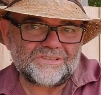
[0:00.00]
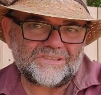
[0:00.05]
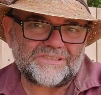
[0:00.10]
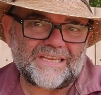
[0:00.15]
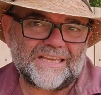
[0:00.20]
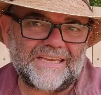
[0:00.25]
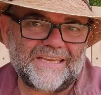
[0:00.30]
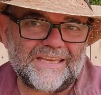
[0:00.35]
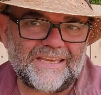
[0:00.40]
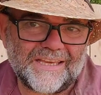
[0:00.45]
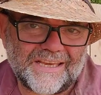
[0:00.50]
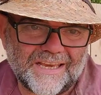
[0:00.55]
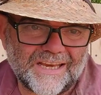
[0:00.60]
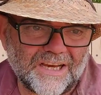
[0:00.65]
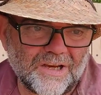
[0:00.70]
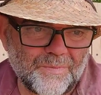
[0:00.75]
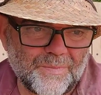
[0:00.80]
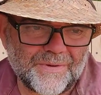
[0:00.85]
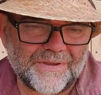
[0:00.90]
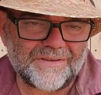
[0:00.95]
is heating
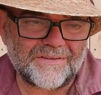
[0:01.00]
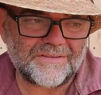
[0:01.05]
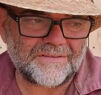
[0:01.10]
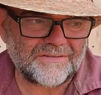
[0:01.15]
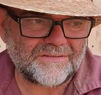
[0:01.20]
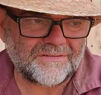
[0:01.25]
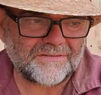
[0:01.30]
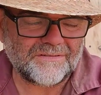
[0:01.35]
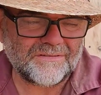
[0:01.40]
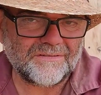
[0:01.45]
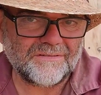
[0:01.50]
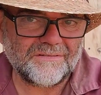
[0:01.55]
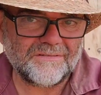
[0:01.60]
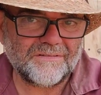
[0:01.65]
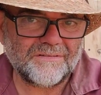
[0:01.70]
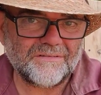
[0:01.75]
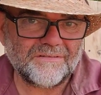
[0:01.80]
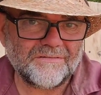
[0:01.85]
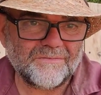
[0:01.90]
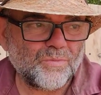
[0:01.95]
up and
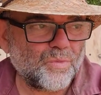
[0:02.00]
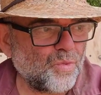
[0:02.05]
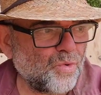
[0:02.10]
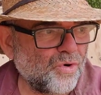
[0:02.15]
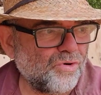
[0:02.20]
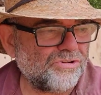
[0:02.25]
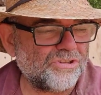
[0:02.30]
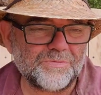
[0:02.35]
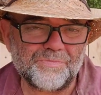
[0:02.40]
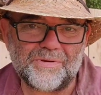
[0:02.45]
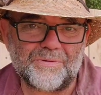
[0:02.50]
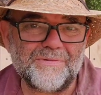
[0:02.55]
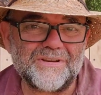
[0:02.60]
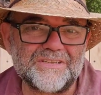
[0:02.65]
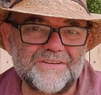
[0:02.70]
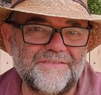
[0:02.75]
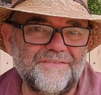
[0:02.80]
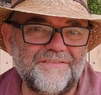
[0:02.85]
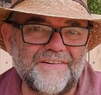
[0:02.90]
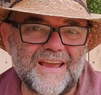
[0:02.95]
water is pretty
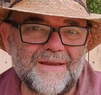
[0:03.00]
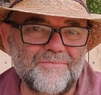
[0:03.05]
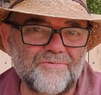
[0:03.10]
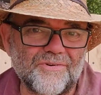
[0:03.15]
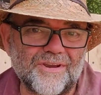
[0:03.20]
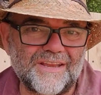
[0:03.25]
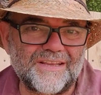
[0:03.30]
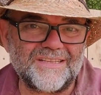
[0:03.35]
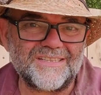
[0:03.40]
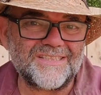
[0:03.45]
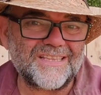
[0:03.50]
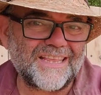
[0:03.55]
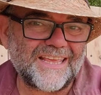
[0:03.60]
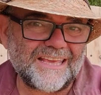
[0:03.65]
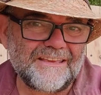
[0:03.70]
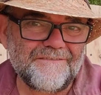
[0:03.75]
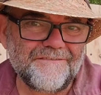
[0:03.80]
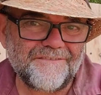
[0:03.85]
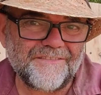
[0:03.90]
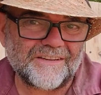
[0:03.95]
much evaporating into the
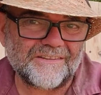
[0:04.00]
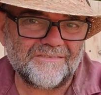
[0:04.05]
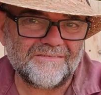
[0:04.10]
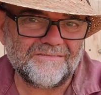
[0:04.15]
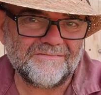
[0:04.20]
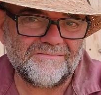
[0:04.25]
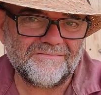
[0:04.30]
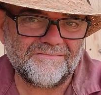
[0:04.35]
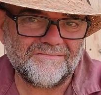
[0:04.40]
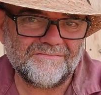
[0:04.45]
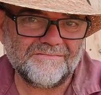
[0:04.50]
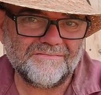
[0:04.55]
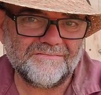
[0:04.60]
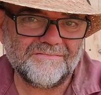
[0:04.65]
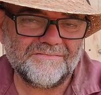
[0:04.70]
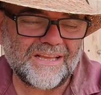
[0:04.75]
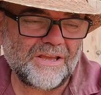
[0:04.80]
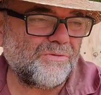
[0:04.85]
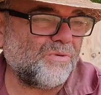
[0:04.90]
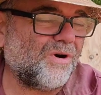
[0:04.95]
ether.
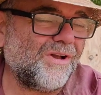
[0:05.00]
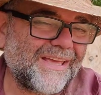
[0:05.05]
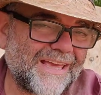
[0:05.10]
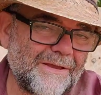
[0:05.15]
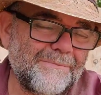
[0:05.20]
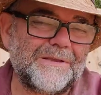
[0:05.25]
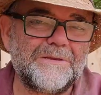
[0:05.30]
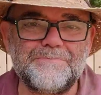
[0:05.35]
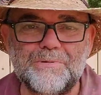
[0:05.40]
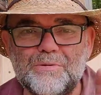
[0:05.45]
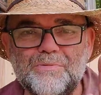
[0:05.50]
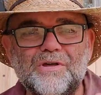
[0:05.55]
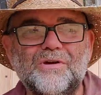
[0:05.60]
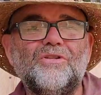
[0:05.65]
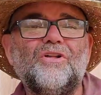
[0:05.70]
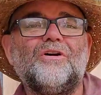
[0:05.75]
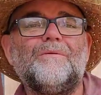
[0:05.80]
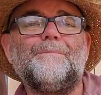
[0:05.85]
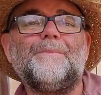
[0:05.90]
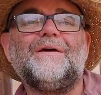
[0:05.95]
Hey, while you're here, please beat the
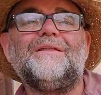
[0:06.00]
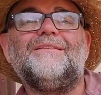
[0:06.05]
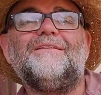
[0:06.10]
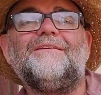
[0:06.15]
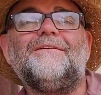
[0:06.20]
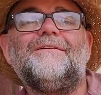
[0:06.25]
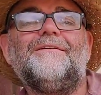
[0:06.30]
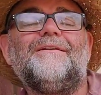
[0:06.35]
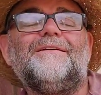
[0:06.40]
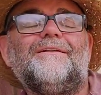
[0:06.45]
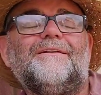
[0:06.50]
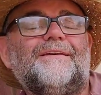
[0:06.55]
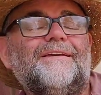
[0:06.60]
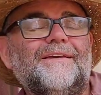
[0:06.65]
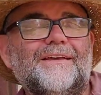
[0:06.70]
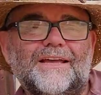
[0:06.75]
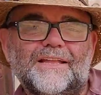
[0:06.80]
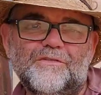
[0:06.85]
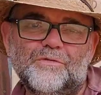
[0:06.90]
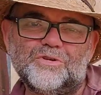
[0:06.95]
like button.
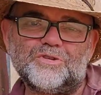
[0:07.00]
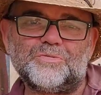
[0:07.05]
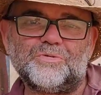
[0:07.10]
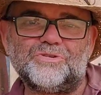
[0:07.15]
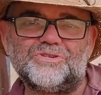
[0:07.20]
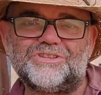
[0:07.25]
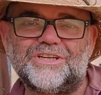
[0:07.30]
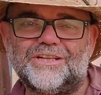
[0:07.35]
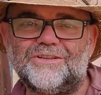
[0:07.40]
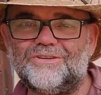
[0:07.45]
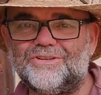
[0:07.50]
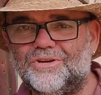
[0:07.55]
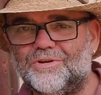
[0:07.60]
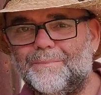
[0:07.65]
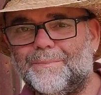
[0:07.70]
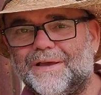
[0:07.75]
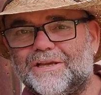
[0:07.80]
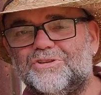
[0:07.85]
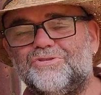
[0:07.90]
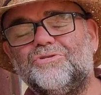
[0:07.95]
And if you want to support the channel, you can do it
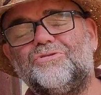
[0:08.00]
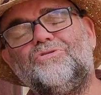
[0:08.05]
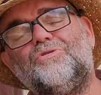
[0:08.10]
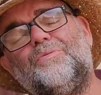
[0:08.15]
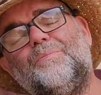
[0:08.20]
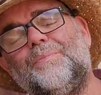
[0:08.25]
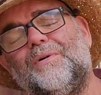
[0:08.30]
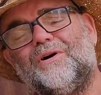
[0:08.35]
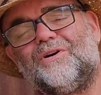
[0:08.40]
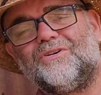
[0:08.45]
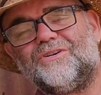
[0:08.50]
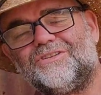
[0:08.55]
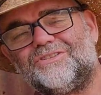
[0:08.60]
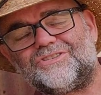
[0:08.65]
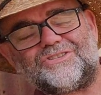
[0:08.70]
on Patreon or buy